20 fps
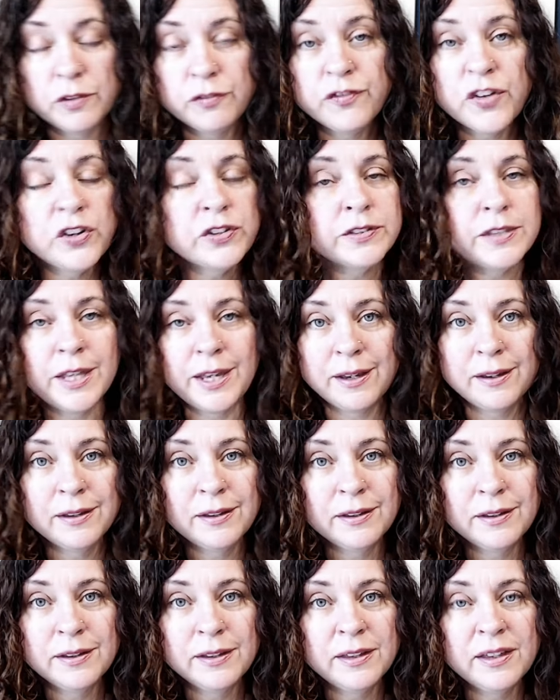first thing
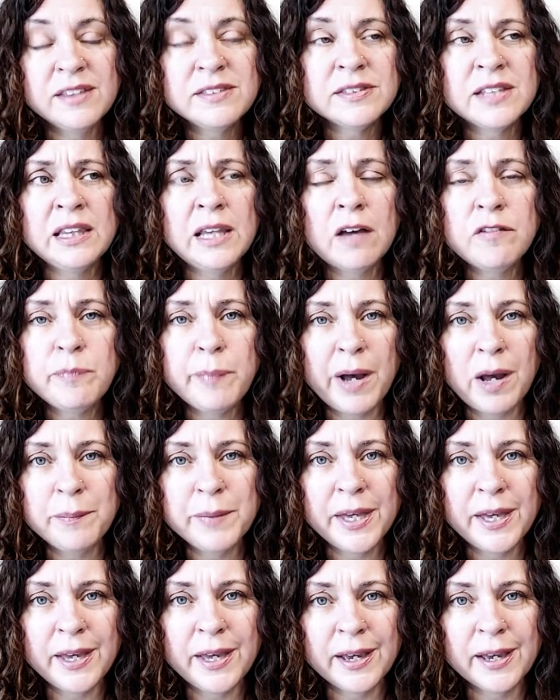is the love
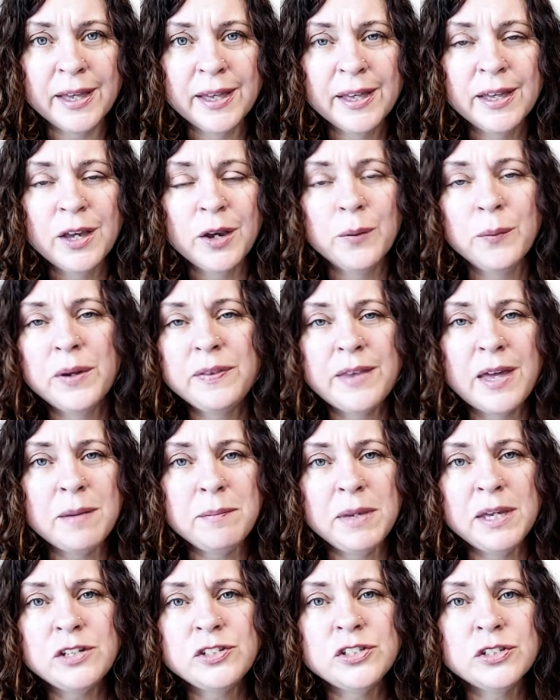bombing. When they
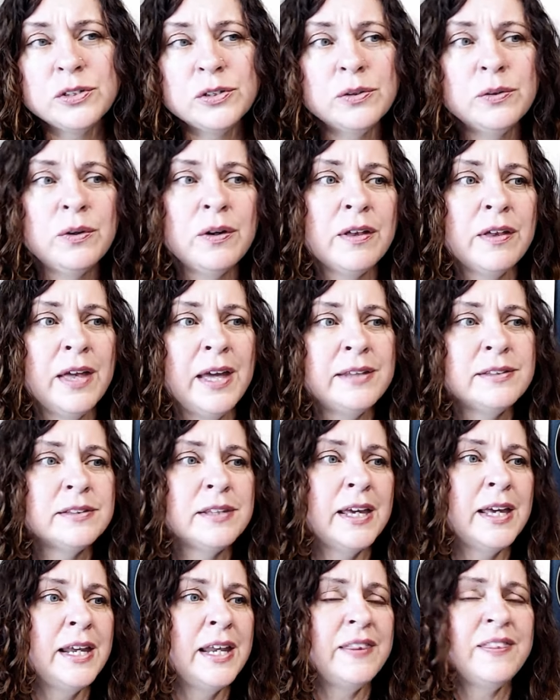meet you, it's
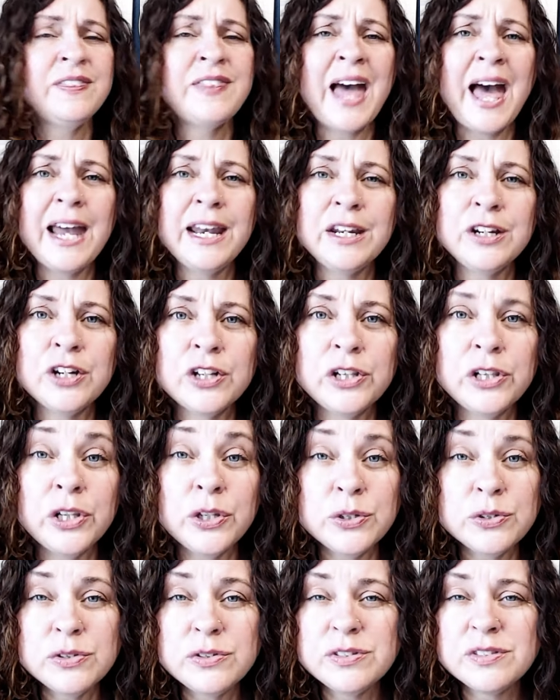it that
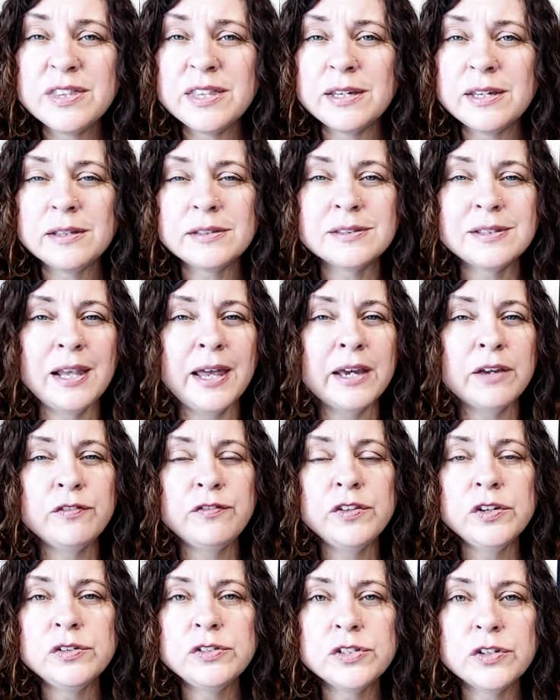includes things like
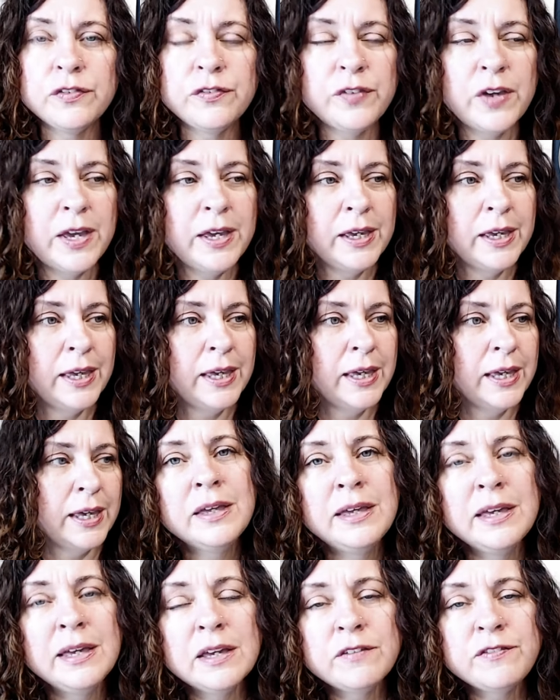future
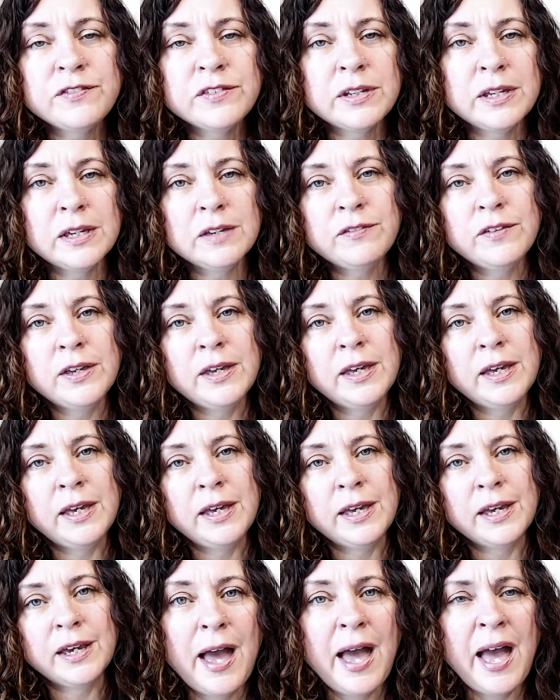faking, gift
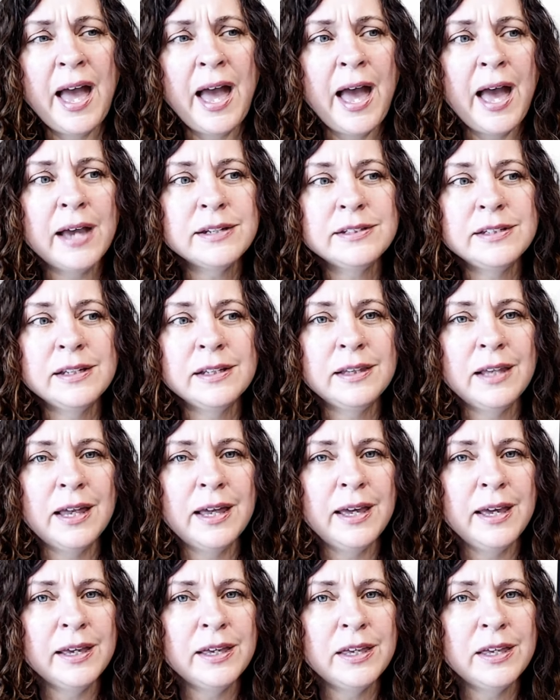giving, acting
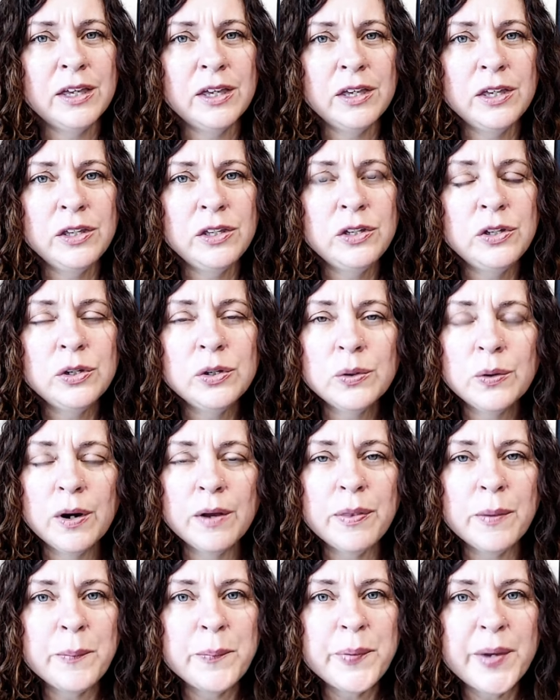like you
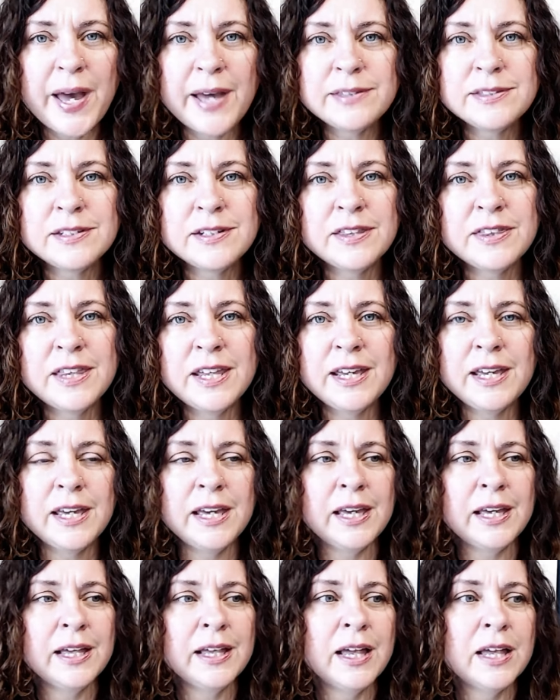are the best
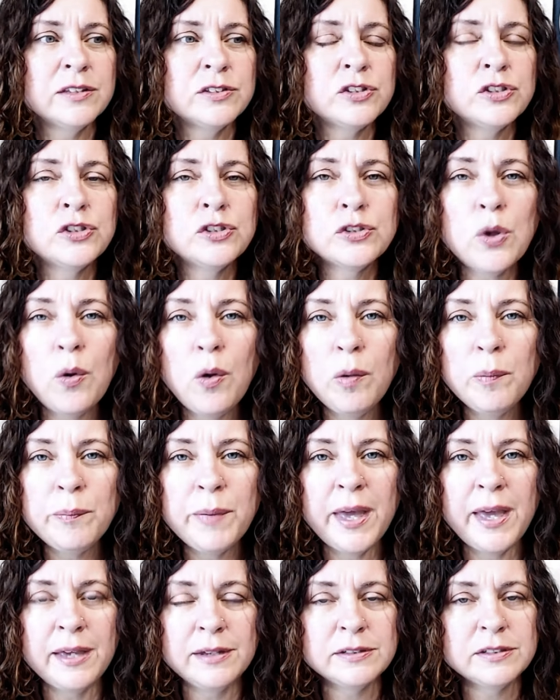thing,
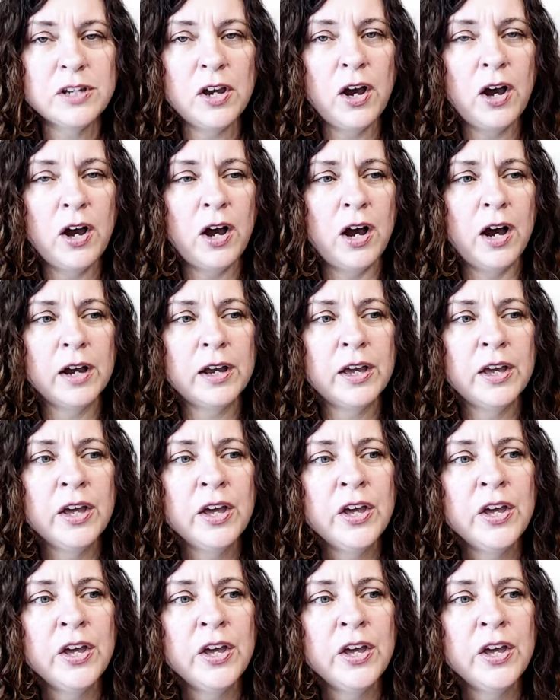soulmate talk.